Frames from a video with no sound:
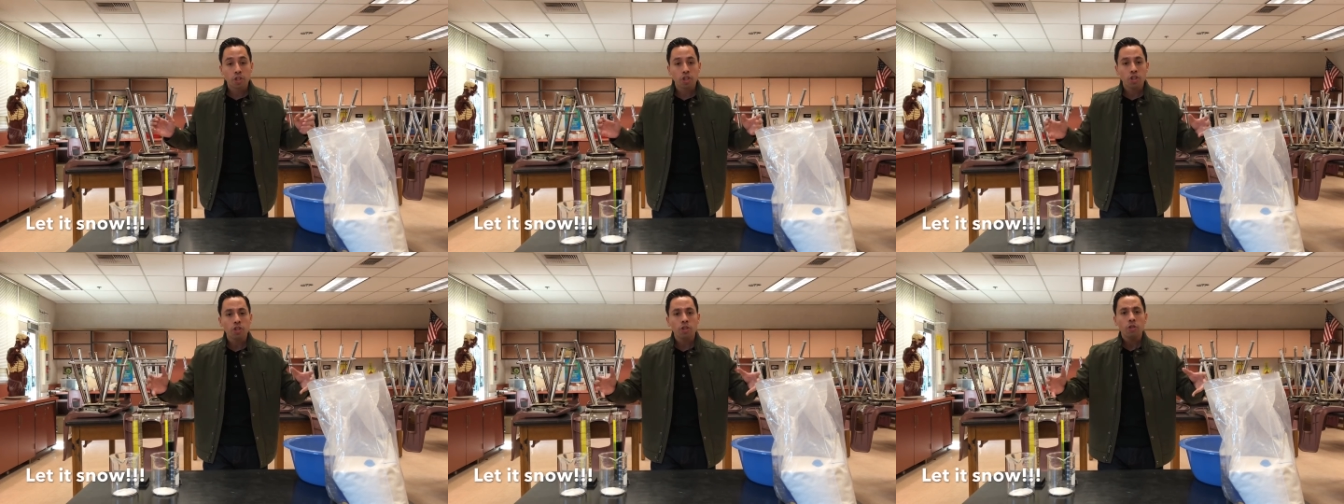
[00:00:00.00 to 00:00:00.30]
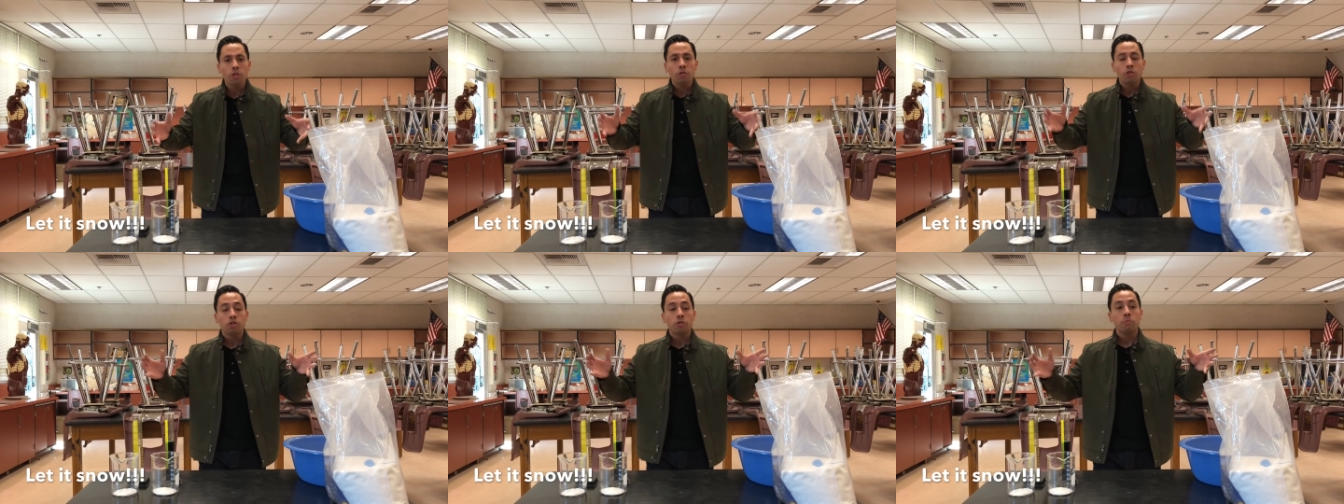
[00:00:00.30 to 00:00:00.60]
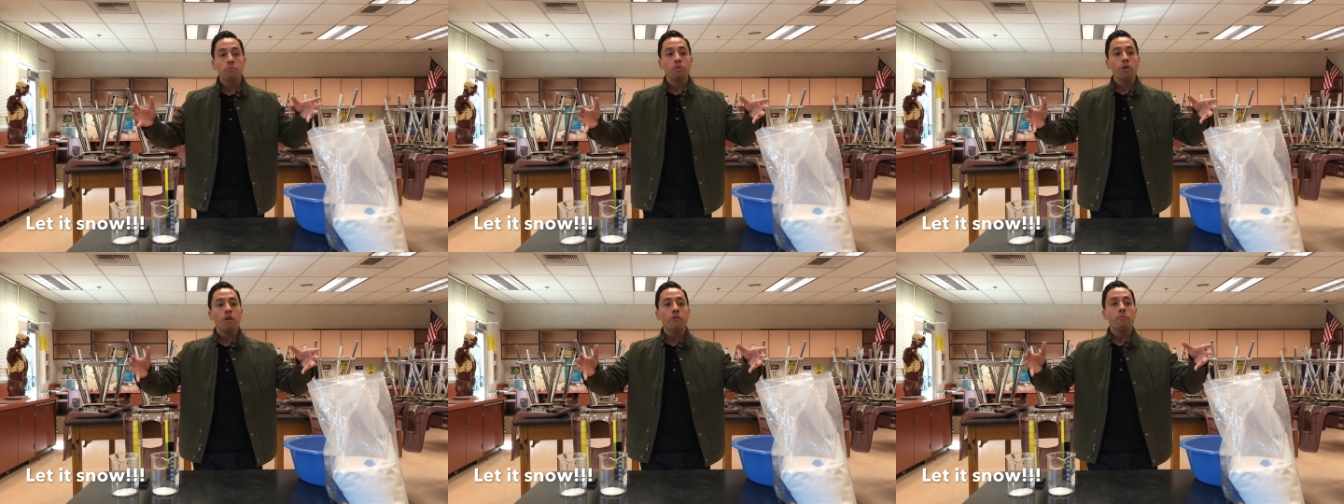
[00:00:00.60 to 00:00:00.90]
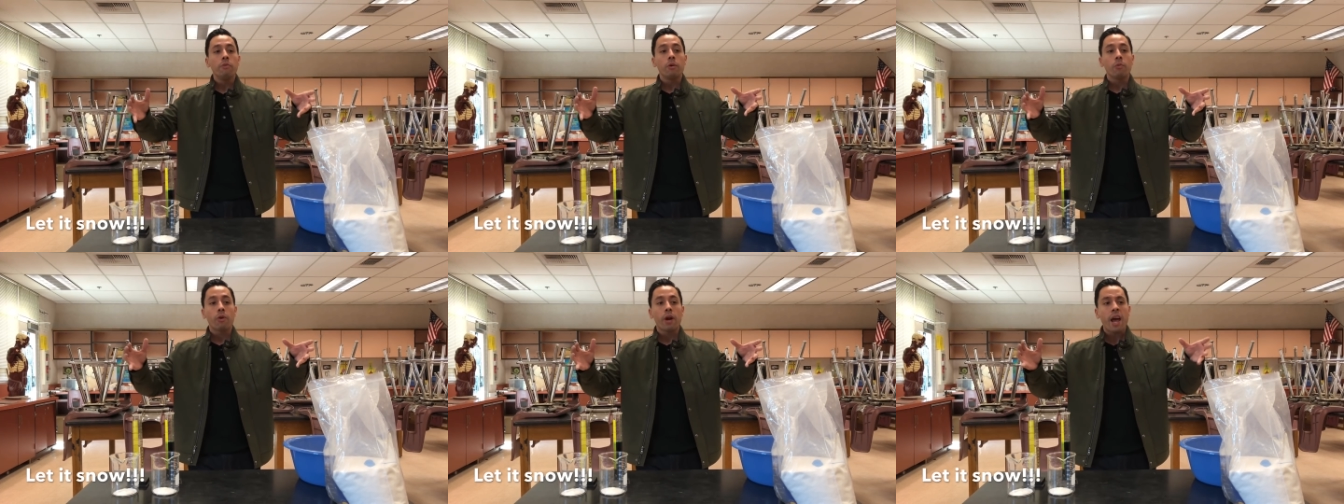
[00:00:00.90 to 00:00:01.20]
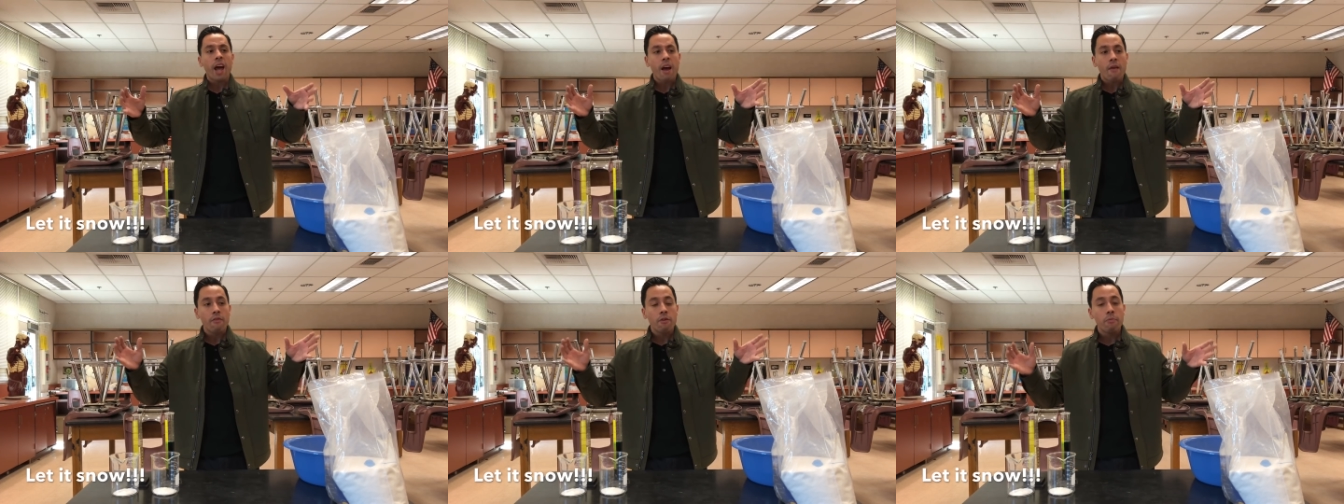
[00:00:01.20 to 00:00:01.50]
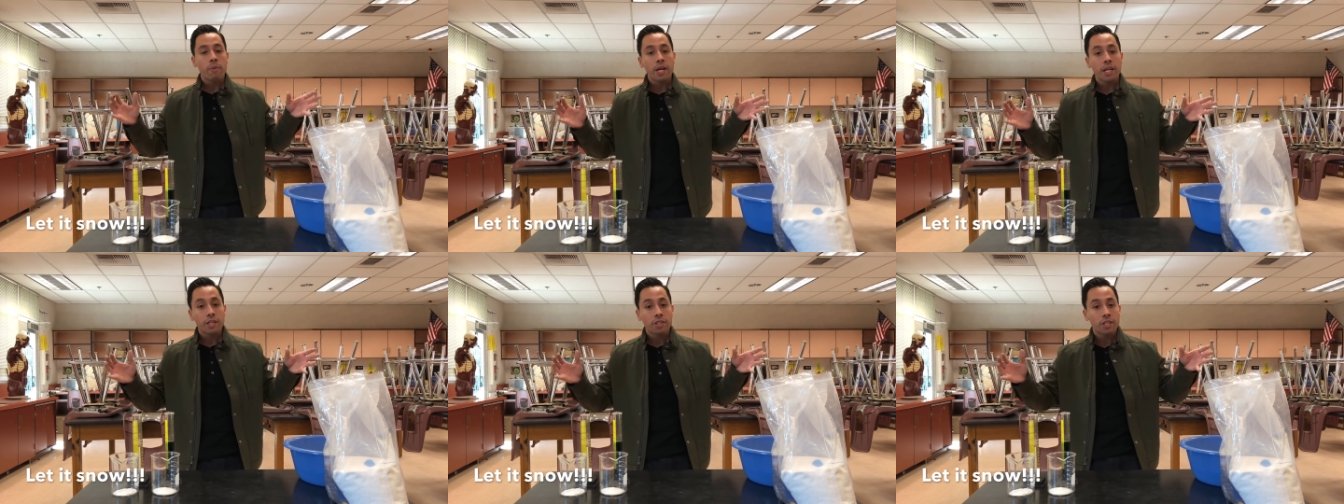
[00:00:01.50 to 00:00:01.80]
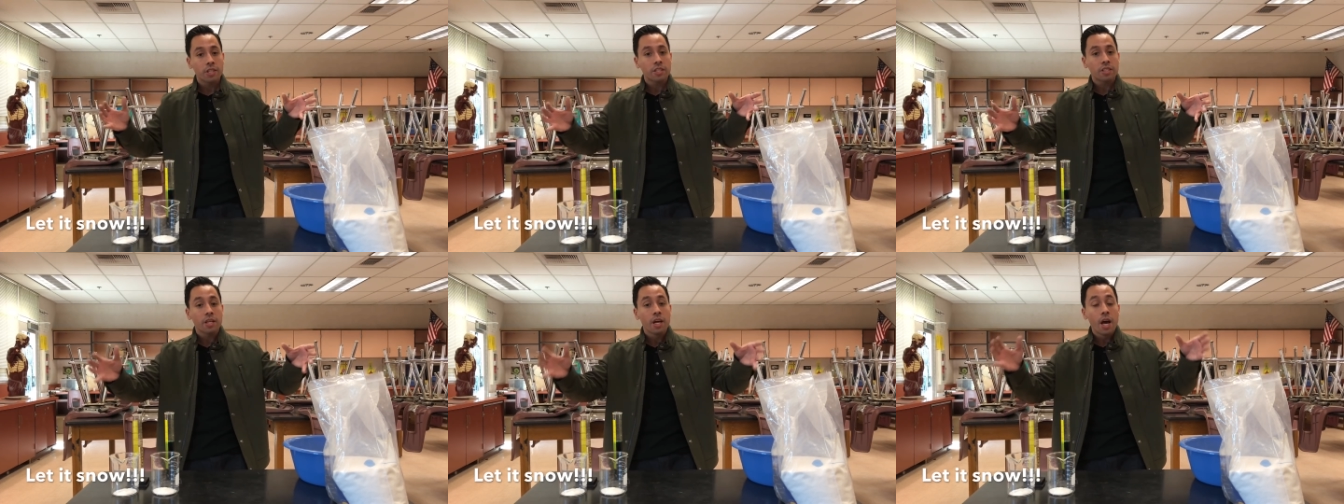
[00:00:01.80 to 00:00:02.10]
huge movement where everybody
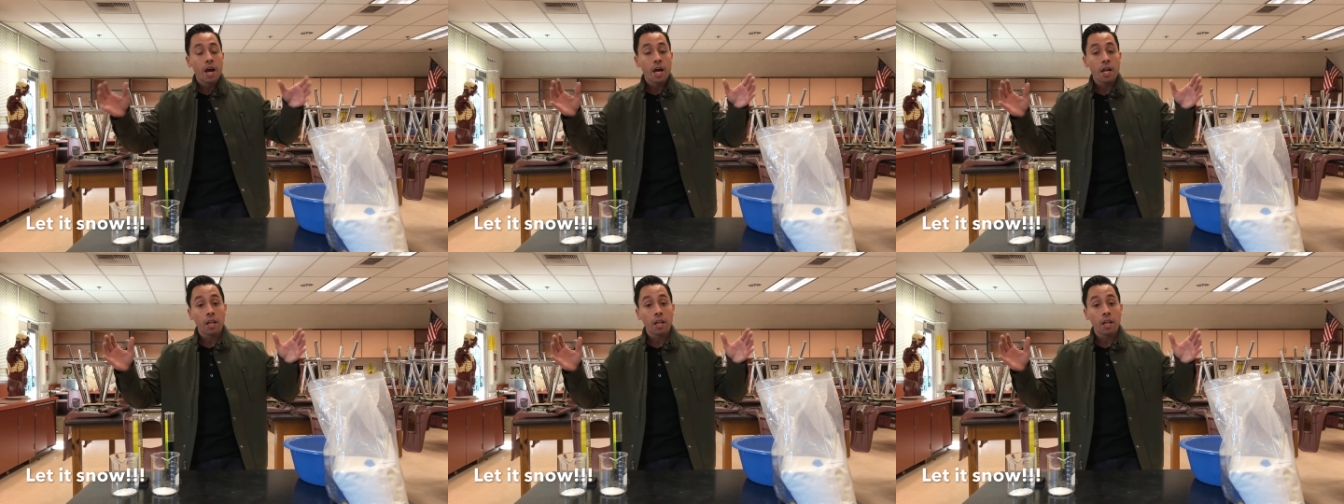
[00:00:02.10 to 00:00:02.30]
just